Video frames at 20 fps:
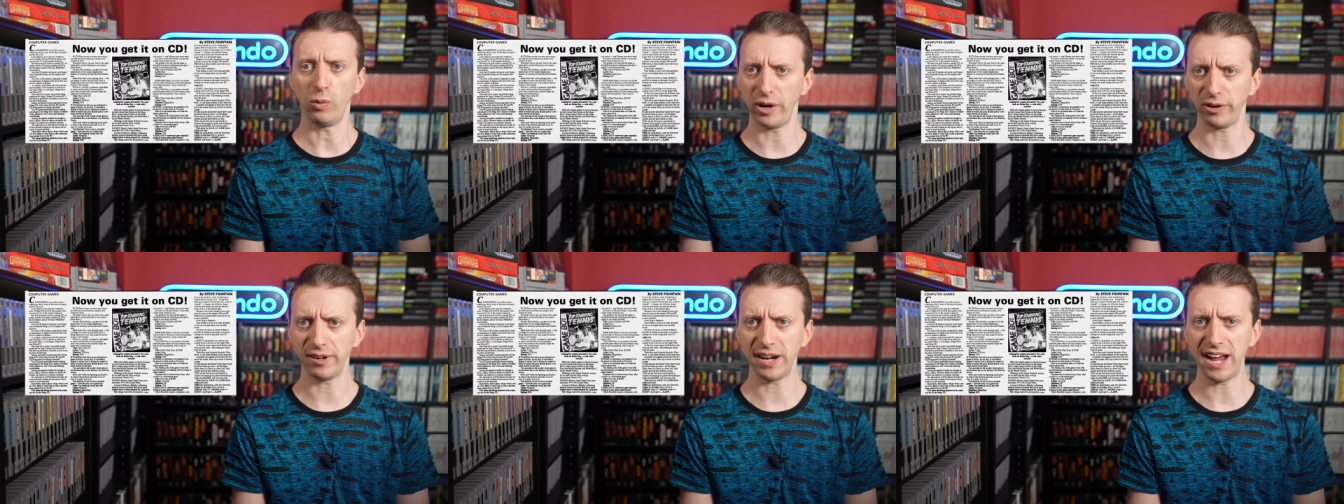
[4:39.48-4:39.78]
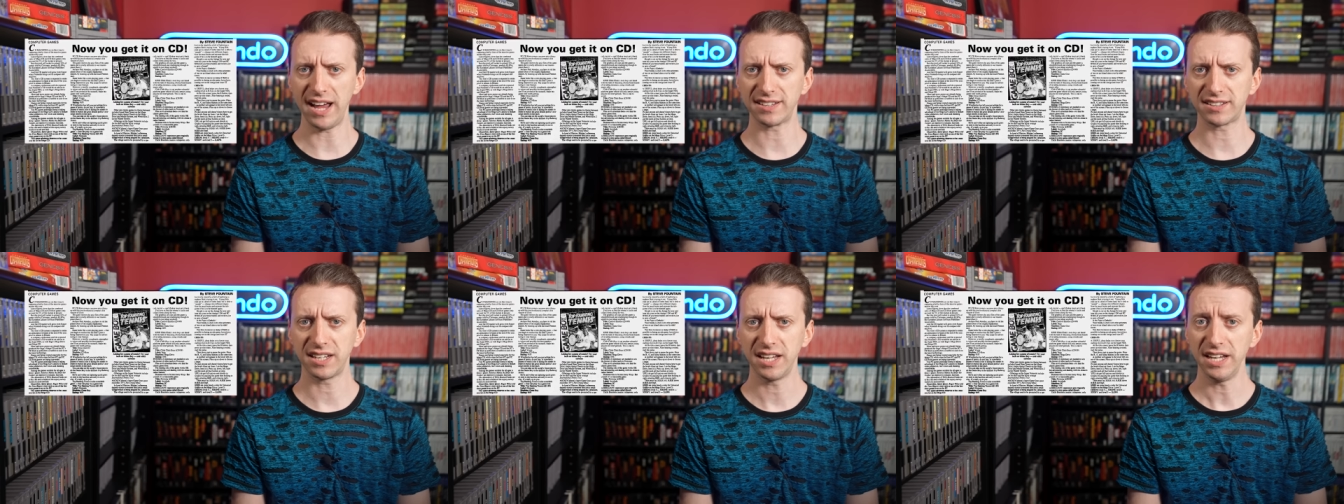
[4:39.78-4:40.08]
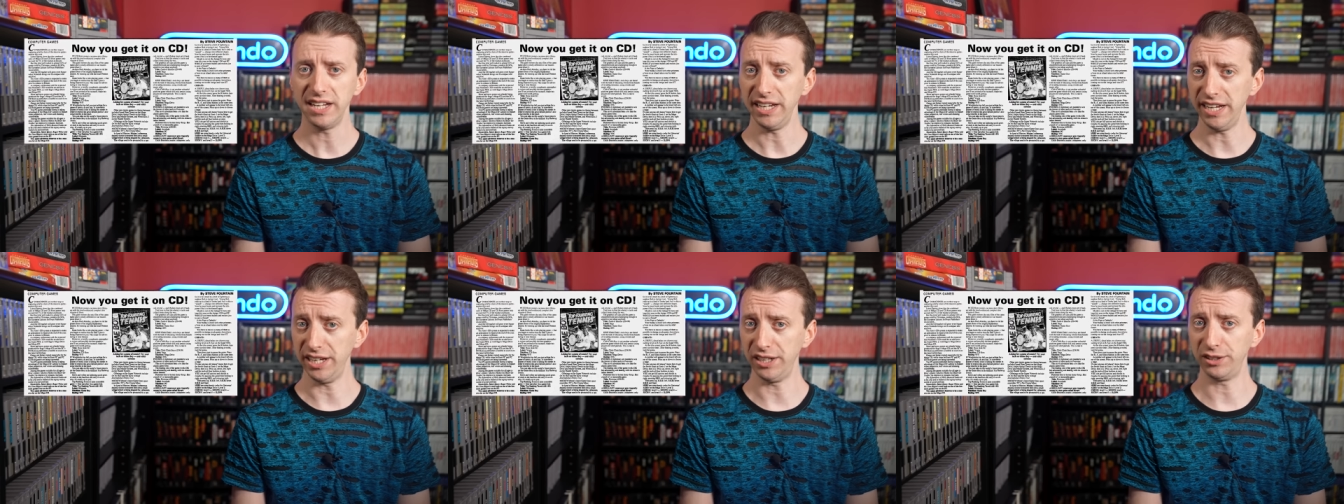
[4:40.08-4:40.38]
whereas
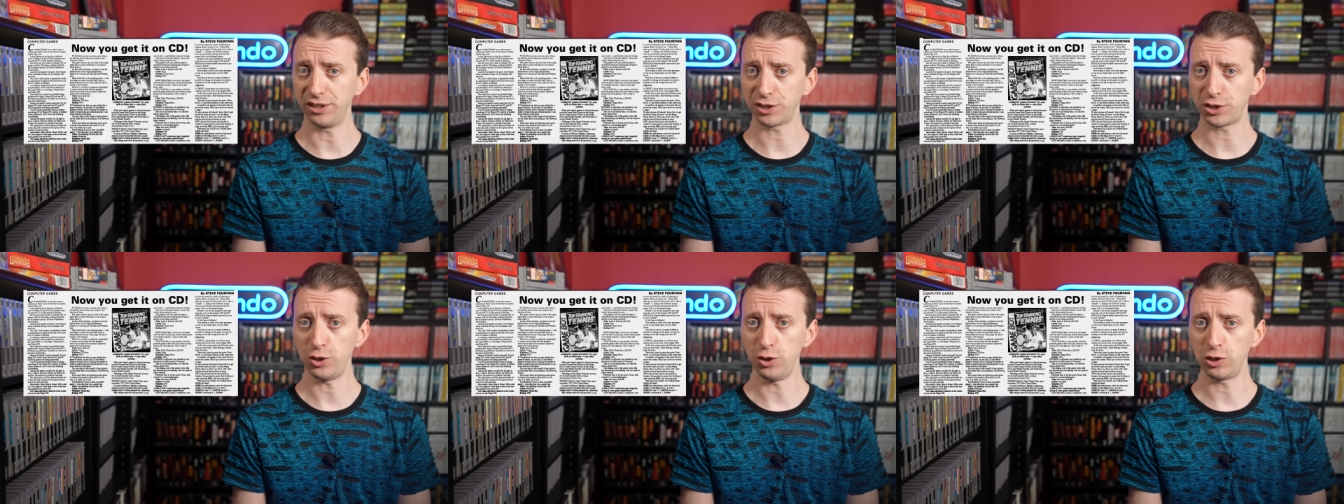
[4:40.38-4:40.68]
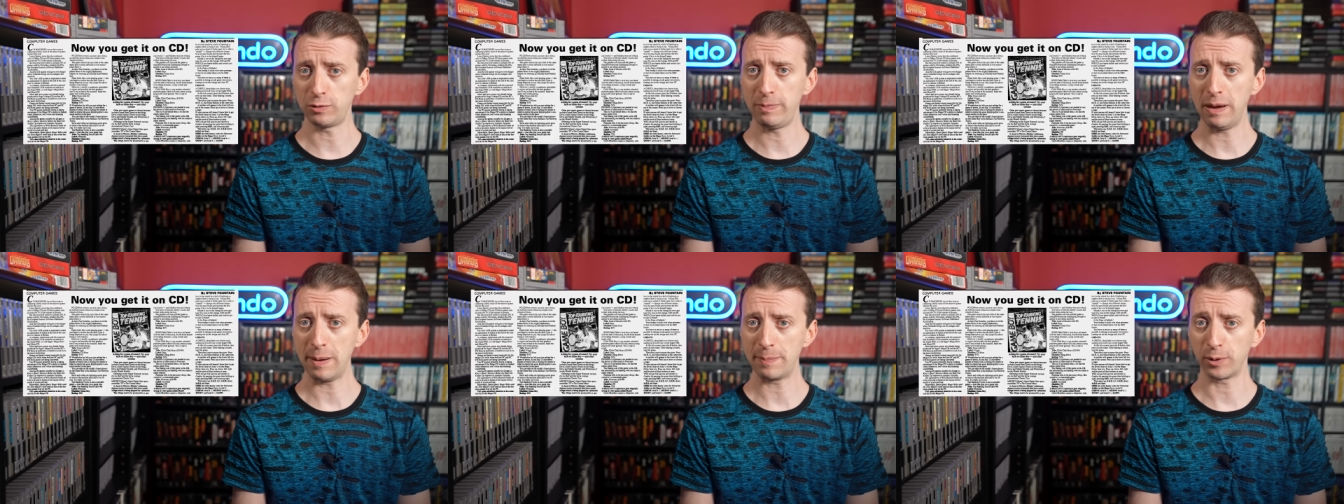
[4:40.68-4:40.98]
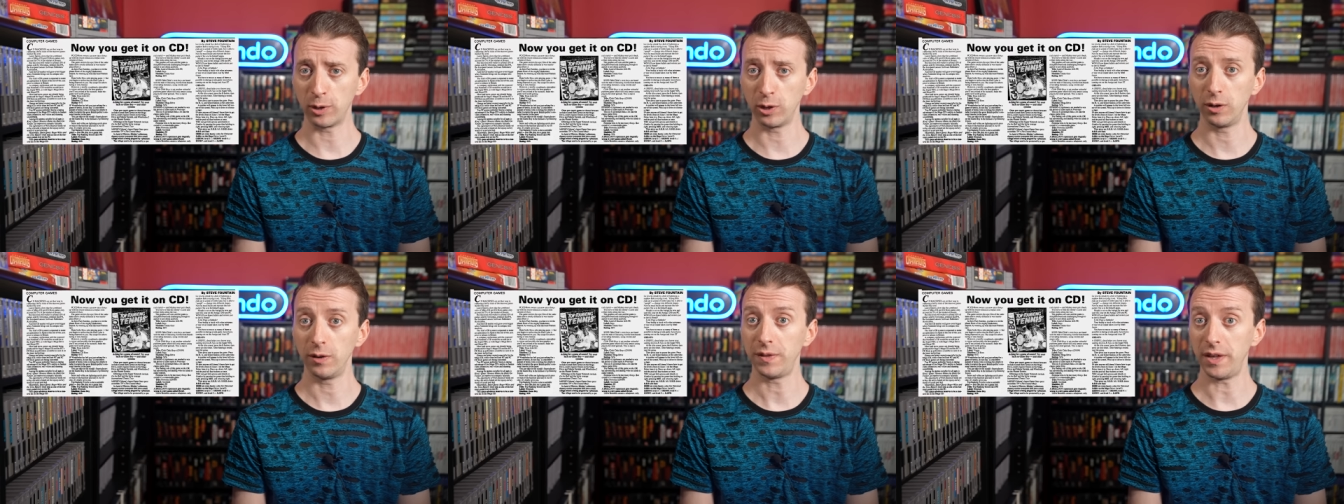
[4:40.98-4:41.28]
English
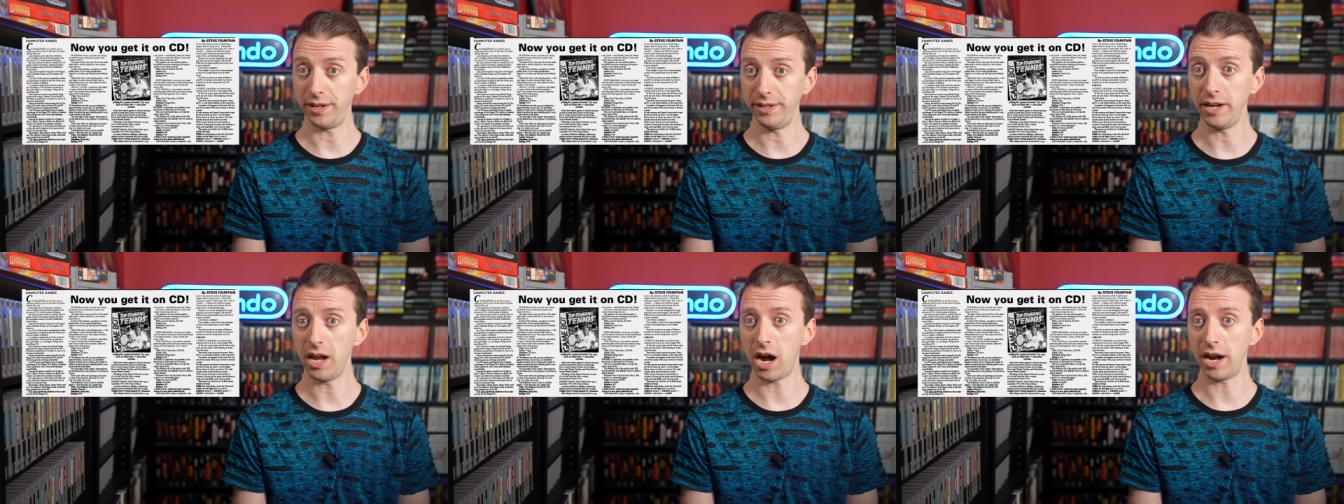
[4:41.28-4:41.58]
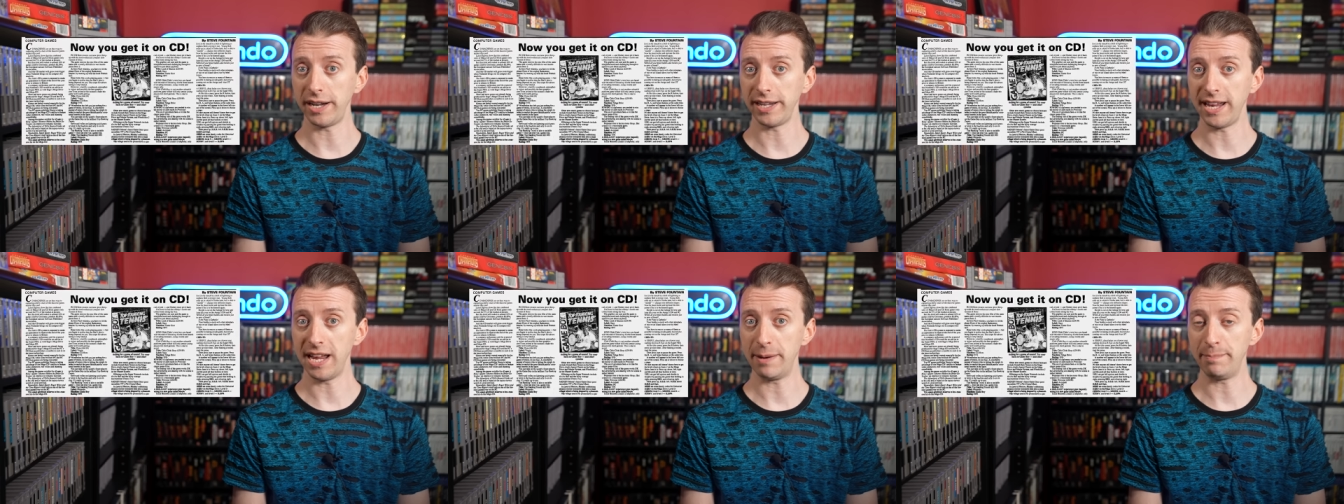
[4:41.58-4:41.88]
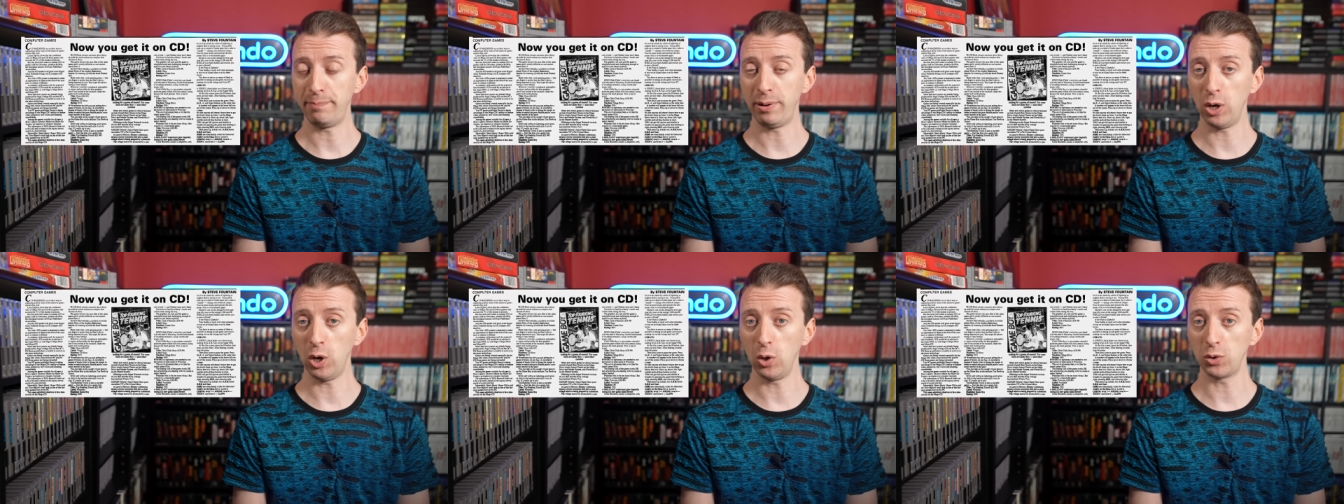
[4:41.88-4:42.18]
newspaper The Nottingham
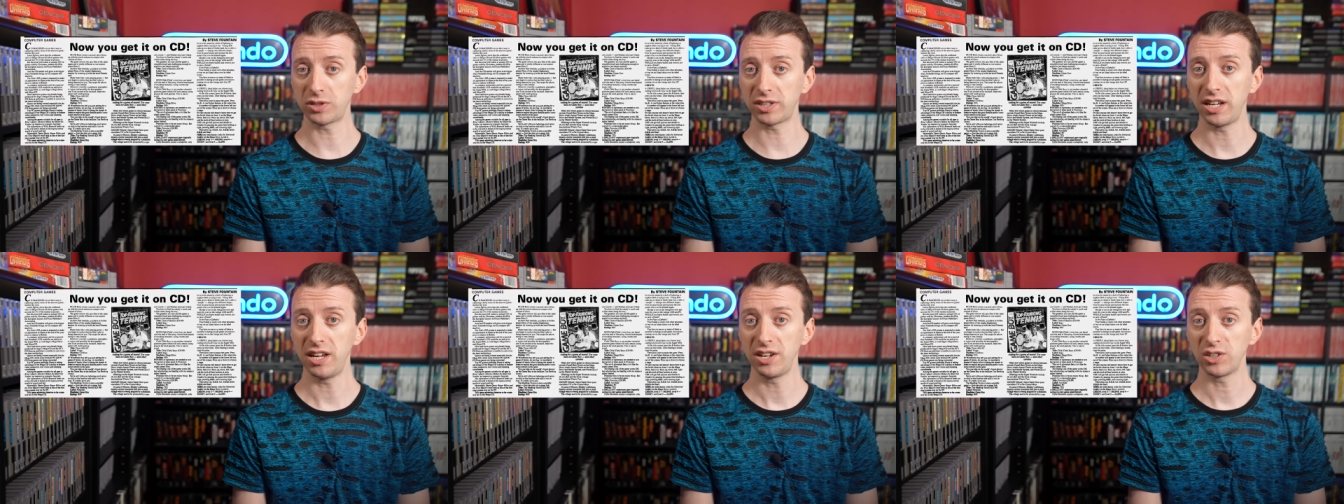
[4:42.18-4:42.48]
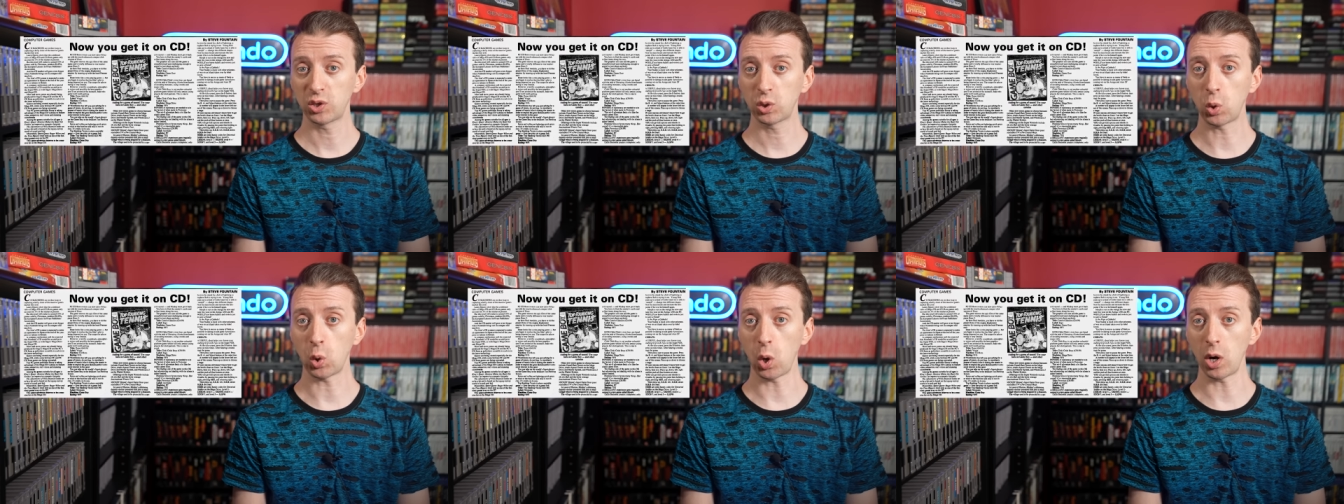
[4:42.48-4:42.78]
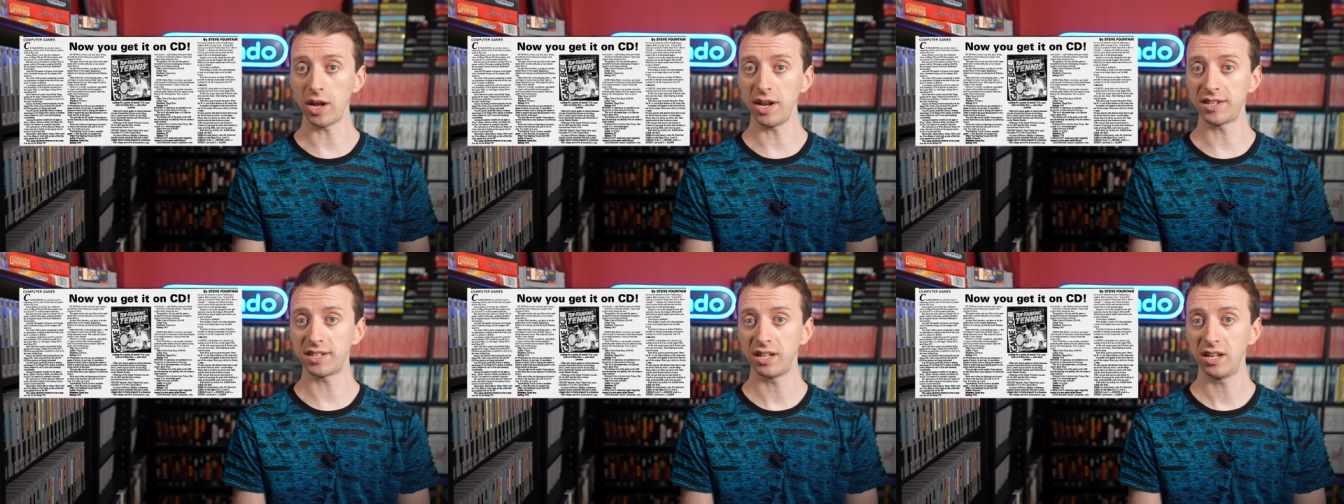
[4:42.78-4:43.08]
Post
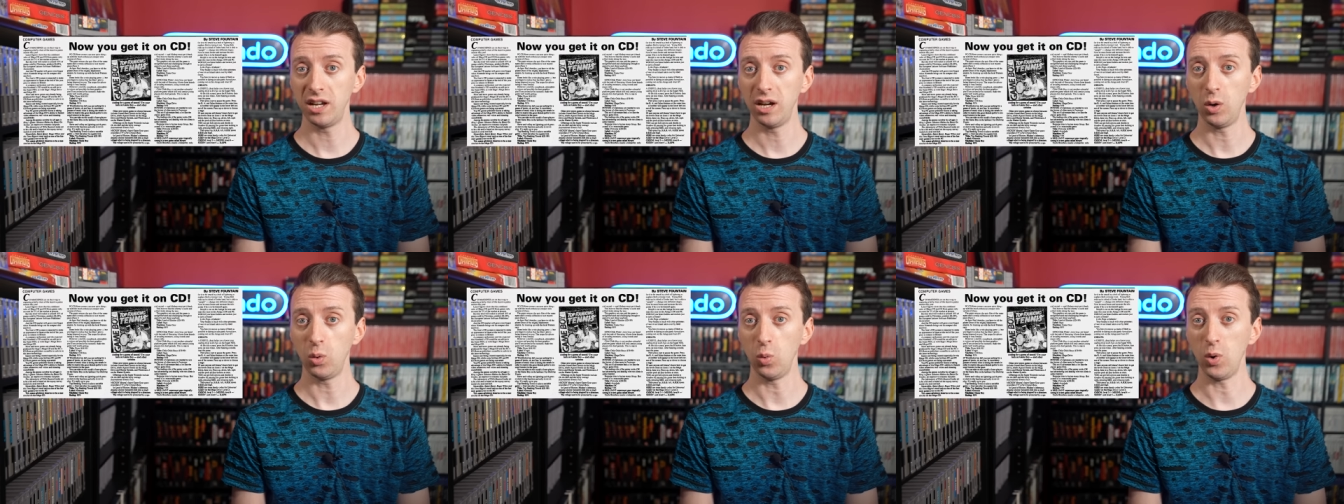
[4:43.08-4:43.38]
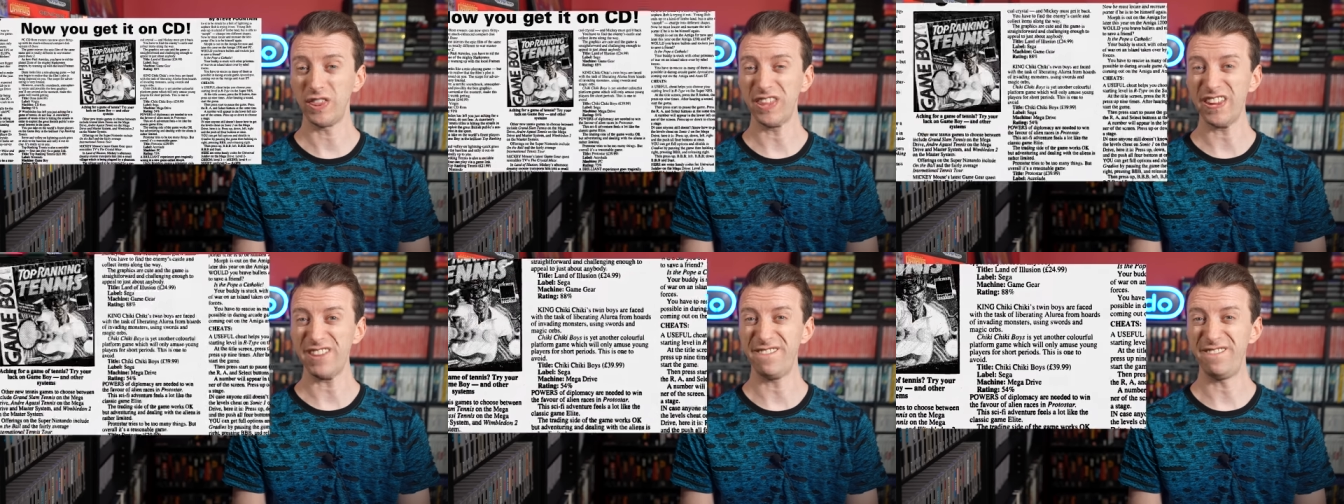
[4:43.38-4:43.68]
scored it with a